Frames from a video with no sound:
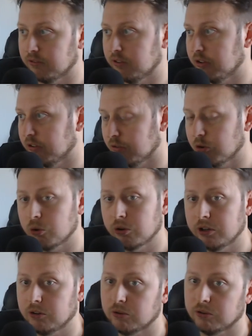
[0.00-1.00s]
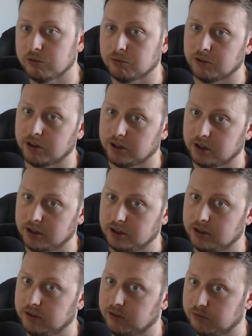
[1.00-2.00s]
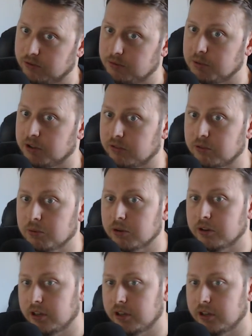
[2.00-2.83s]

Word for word: the recording course was like three months of work.